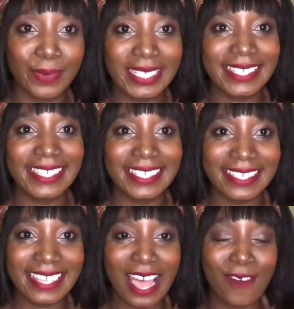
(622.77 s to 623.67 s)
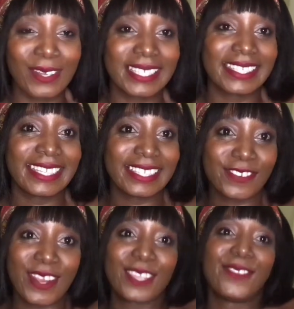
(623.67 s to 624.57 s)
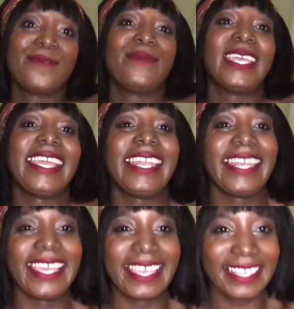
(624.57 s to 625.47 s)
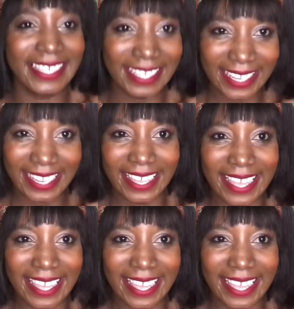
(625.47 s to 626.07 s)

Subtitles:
but since I was still trying to be a lady,